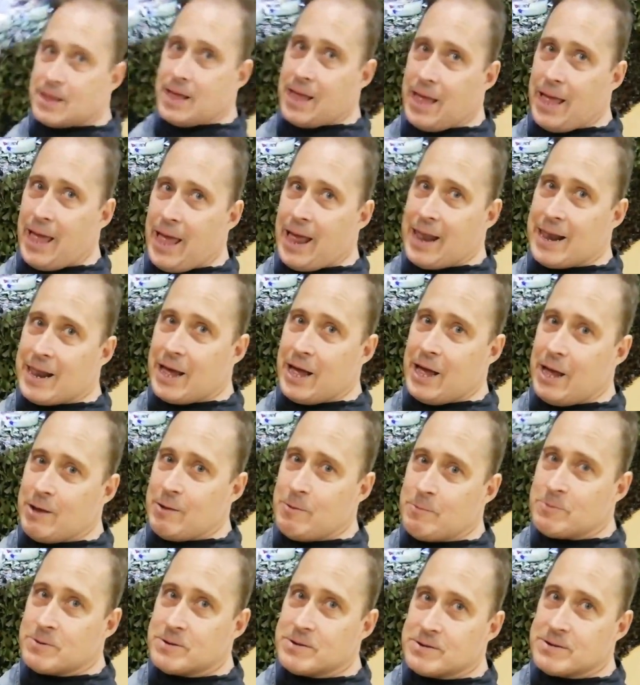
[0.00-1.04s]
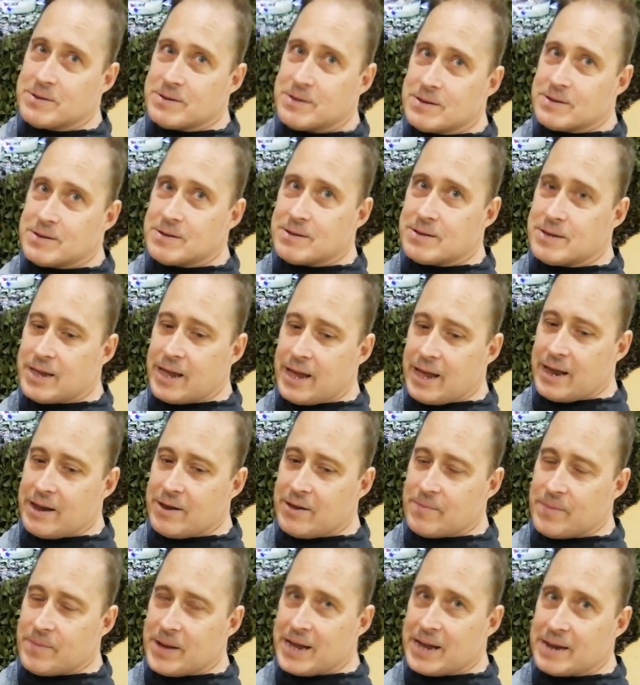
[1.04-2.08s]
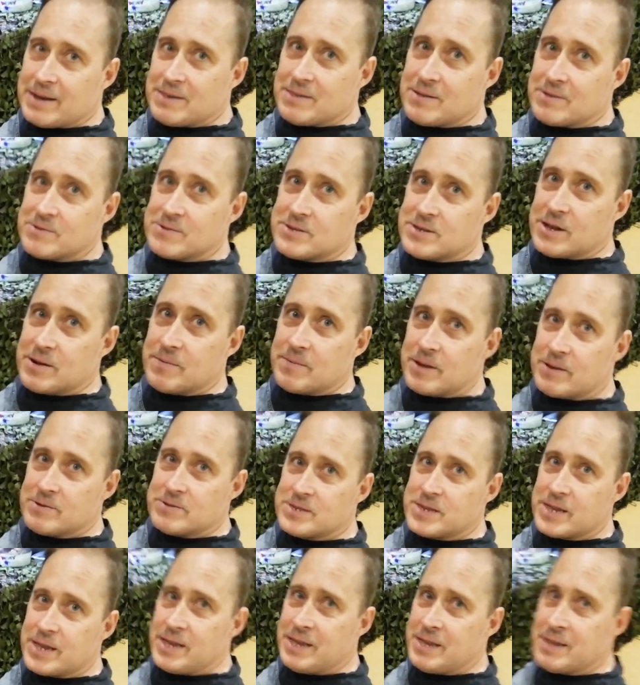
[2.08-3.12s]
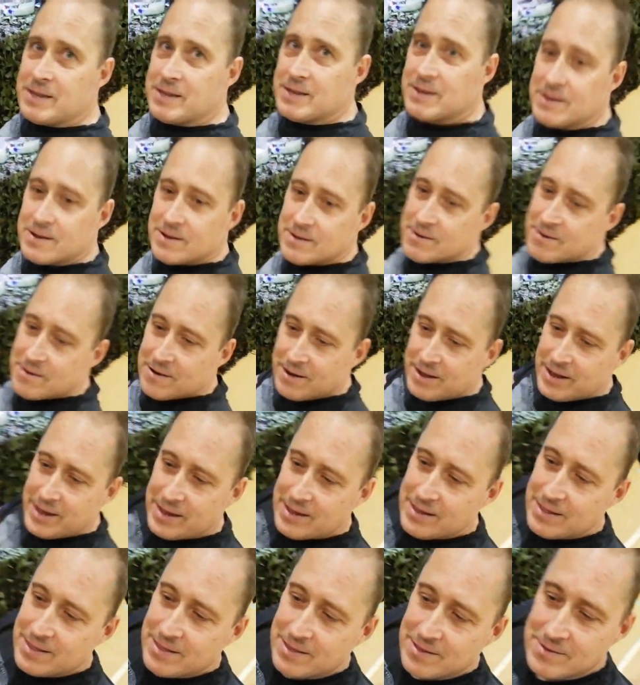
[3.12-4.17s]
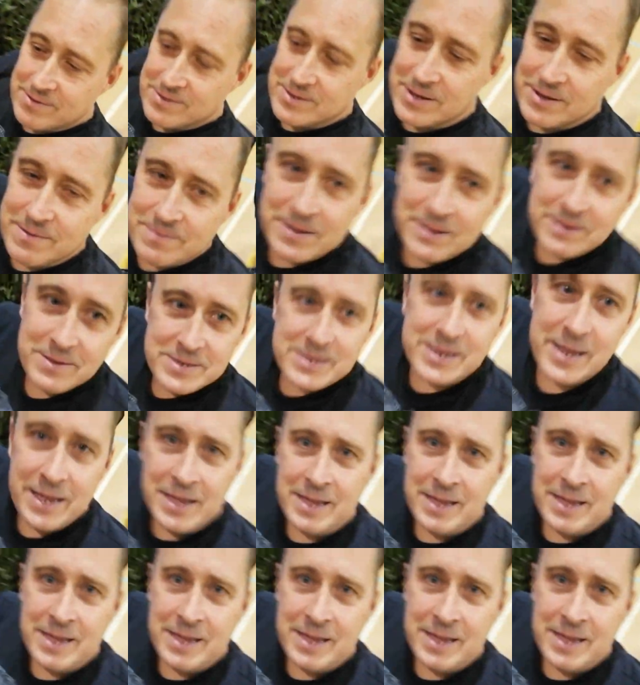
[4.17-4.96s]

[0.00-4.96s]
Hello. Hello. How you doing? Yeah, not bad. Awesome, mate. I know, oh, right. man. How you Long been?